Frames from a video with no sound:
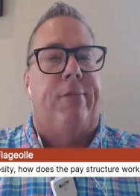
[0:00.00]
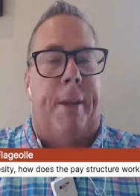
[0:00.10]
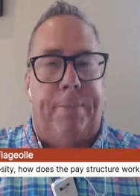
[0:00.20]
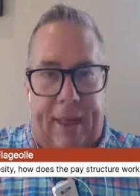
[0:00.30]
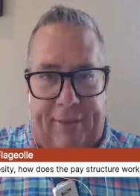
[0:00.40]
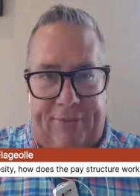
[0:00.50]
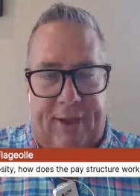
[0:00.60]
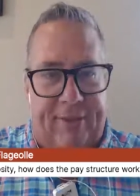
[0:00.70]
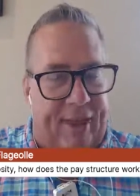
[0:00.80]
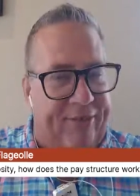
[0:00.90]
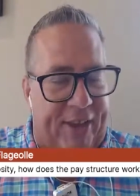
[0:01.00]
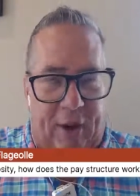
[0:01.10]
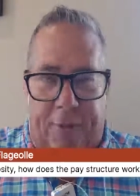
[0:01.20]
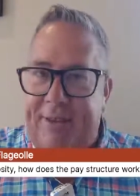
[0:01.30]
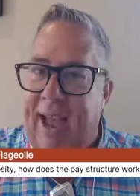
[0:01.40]
a blessing. Because I say it
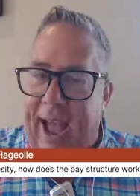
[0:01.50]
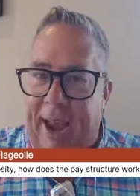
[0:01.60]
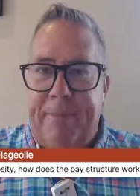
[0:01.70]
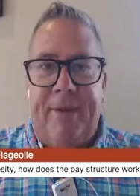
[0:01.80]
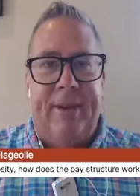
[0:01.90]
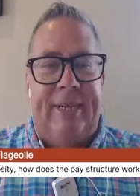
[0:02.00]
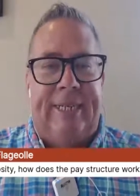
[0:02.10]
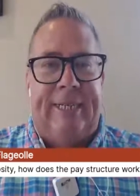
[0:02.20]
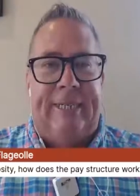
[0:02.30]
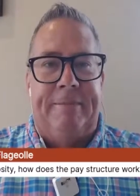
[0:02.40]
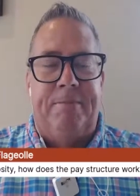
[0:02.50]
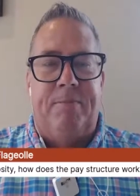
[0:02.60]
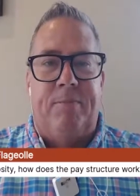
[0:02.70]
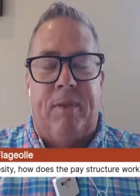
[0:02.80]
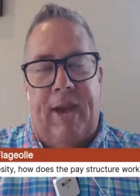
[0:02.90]
all the time,
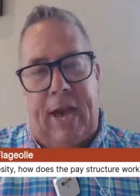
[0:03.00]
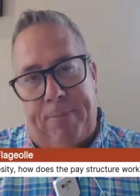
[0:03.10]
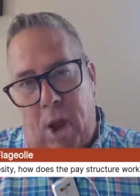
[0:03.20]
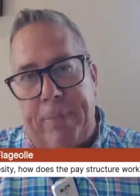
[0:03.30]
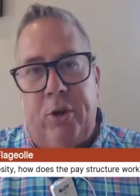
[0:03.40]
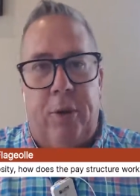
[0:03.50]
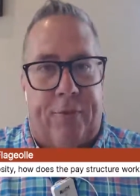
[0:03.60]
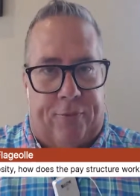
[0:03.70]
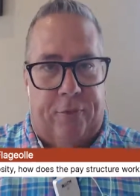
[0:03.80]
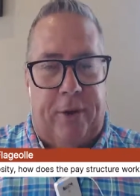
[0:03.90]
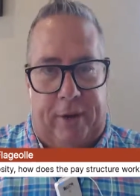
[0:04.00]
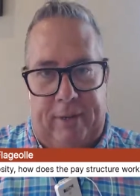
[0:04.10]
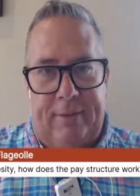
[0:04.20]
I'd probably do it for free.